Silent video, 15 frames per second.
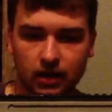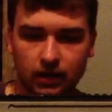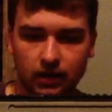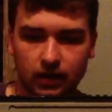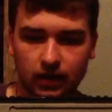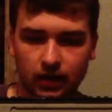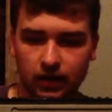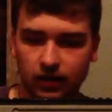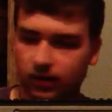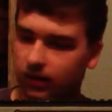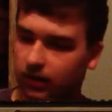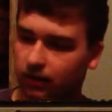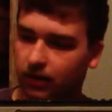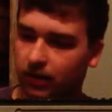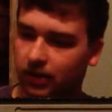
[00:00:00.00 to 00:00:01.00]
And
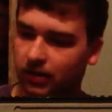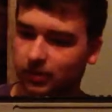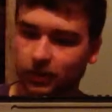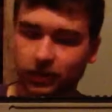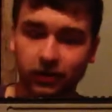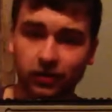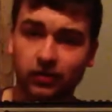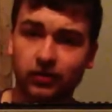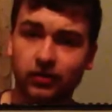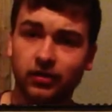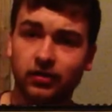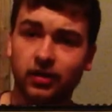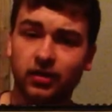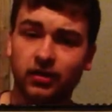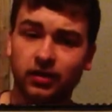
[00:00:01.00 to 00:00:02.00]
the possibilities for this
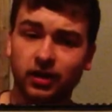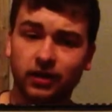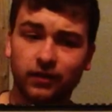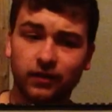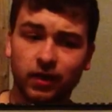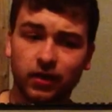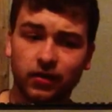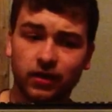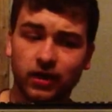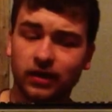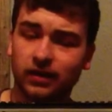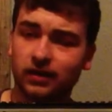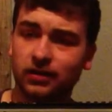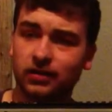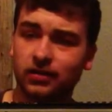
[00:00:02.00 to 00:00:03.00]
gun, as I've found, are
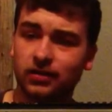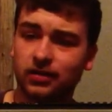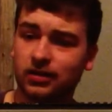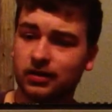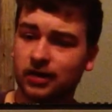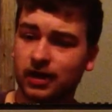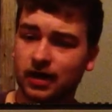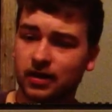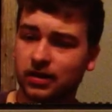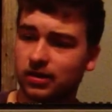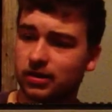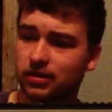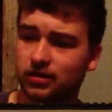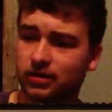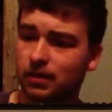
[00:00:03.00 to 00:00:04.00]
endless. You can
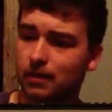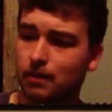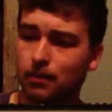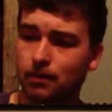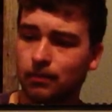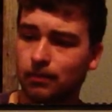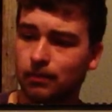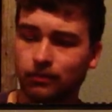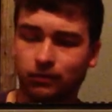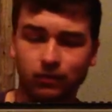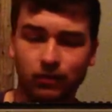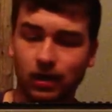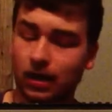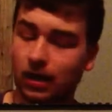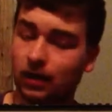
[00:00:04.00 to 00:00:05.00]
attach an
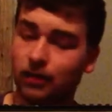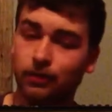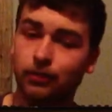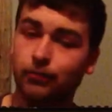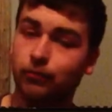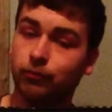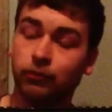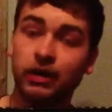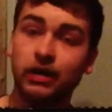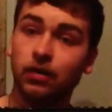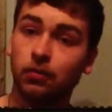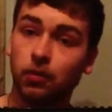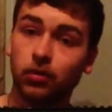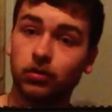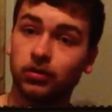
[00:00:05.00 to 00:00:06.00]
unreal
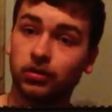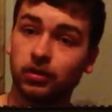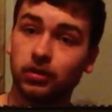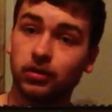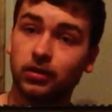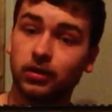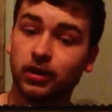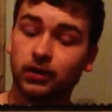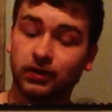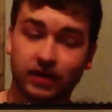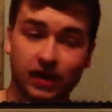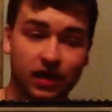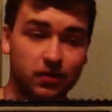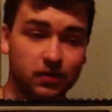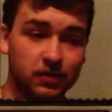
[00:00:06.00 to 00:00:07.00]
multitude of
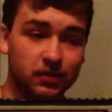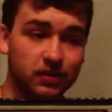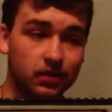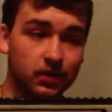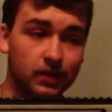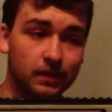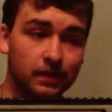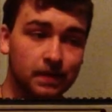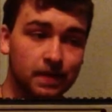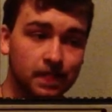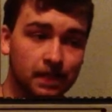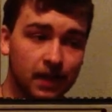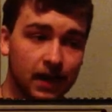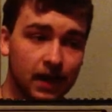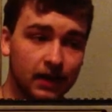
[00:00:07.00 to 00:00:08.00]
attachments to it
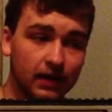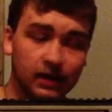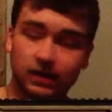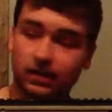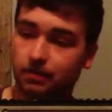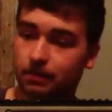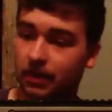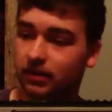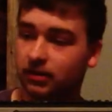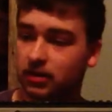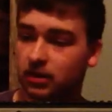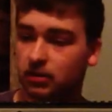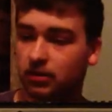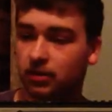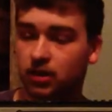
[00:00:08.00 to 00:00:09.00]
and get the best
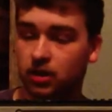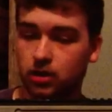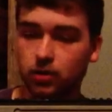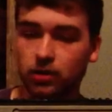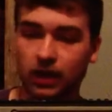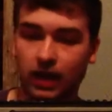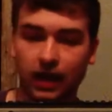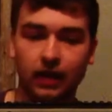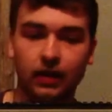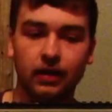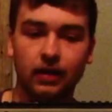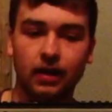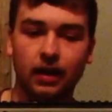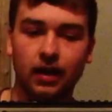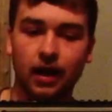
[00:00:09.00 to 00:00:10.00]
use that you can
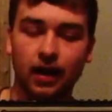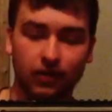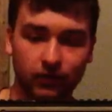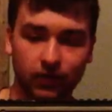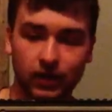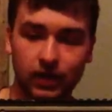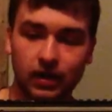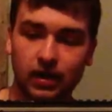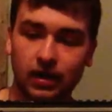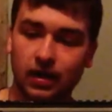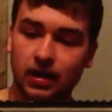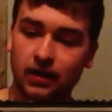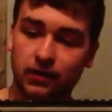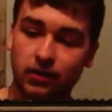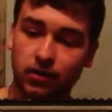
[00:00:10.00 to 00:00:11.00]
out of it.
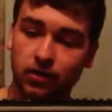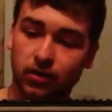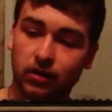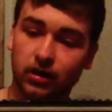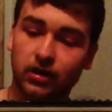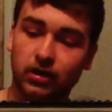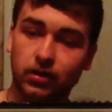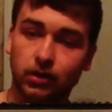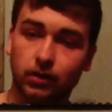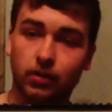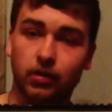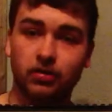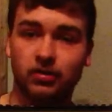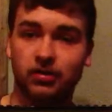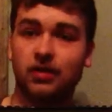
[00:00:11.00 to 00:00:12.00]
If you're into a
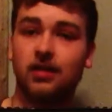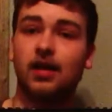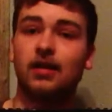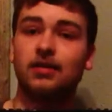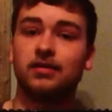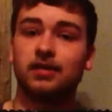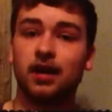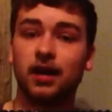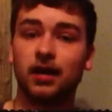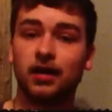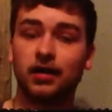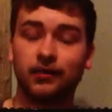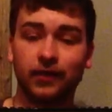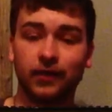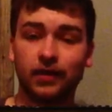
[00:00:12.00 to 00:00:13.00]
personalized gun,
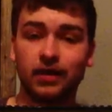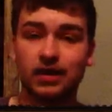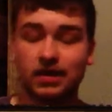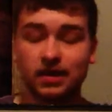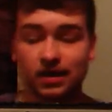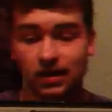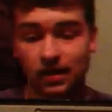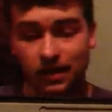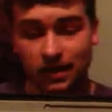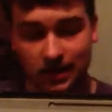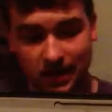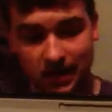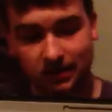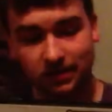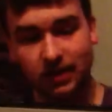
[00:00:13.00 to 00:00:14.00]
a very
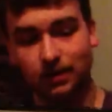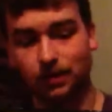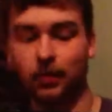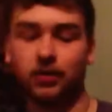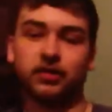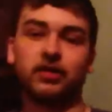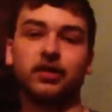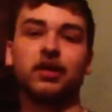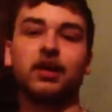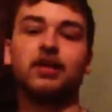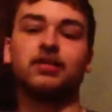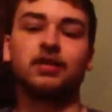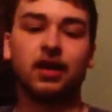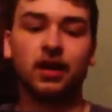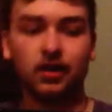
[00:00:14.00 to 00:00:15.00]
easy to
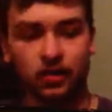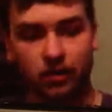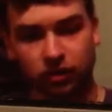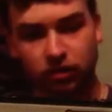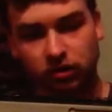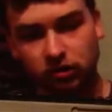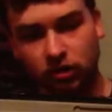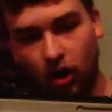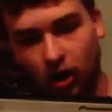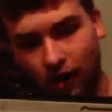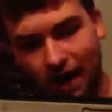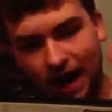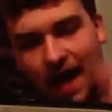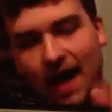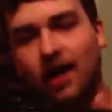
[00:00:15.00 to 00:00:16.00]
personalize gun, the
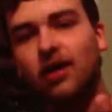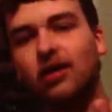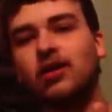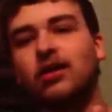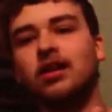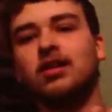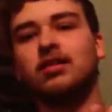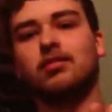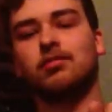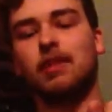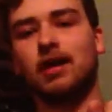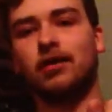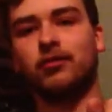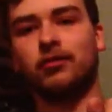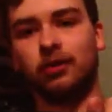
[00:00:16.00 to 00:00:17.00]
Scar L is meant for